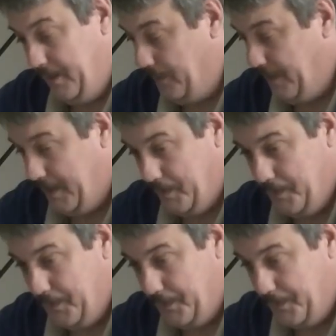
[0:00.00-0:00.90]
What a
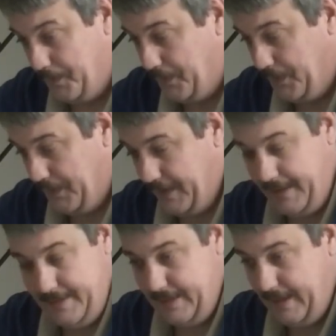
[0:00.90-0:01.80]

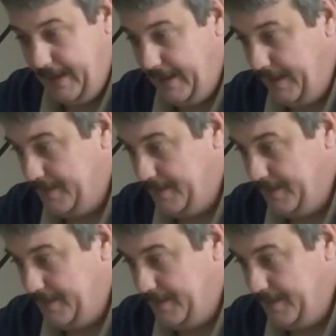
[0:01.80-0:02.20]
boring game.